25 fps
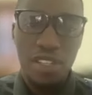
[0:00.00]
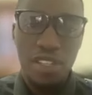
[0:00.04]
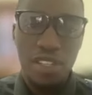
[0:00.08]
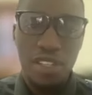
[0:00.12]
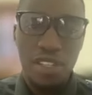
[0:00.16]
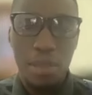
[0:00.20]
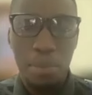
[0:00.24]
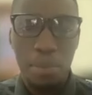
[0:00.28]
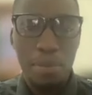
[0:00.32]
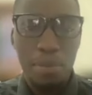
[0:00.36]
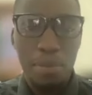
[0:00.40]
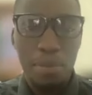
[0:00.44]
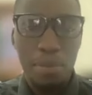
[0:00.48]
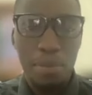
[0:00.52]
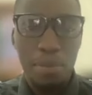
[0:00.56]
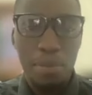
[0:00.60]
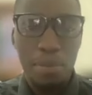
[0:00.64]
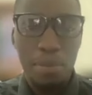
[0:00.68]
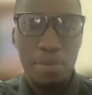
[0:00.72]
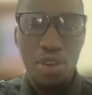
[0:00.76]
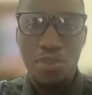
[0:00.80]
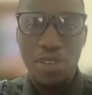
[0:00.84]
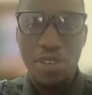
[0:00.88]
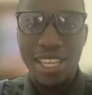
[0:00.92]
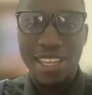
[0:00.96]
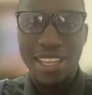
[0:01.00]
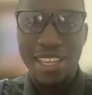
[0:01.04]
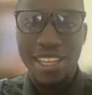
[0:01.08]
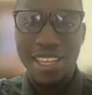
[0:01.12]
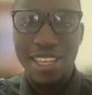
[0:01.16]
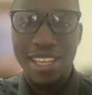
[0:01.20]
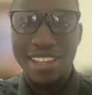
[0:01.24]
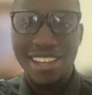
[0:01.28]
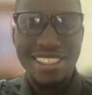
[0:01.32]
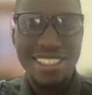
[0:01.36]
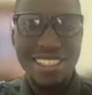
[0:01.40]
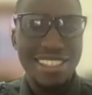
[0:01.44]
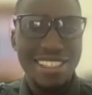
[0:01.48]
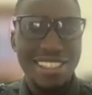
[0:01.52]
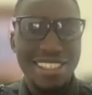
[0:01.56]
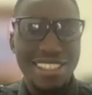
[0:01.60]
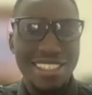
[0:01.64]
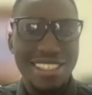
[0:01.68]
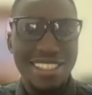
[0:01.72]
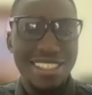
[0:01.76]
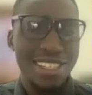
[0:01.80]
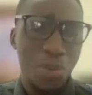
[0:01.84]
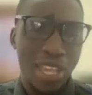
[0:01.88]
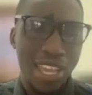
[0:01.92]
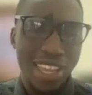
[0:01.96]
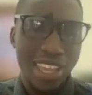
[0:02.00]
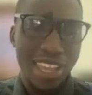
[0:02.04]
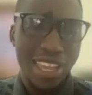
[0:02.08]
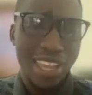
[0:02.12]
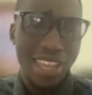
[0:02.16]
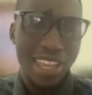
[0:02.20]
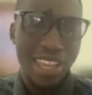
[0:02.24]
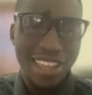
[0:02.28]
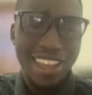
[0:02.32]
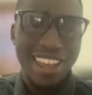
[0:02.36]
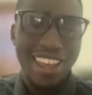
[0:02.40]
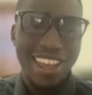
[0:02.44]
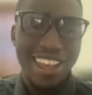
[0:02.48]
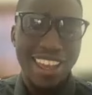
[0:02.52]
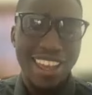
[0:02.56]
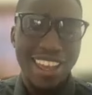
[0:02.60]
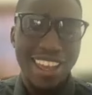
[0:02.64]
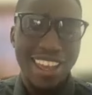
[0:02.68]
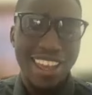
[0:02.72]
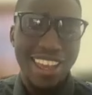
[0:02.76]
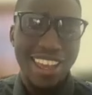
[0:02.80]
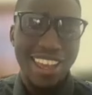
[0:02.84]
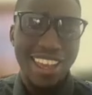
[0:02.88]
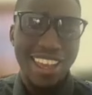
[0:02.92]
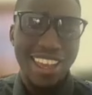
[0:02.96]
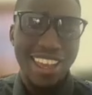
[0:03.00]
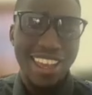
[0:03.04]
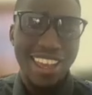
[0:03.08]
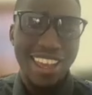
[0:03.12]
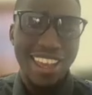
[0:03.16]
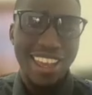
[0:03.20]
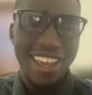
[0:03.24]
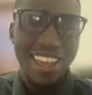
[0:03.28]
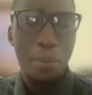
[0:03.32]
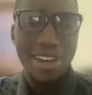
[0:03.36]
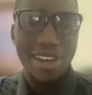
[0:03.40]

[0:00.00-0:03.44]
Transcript: If it's the Prema stove, ignite it. It's okay. If you're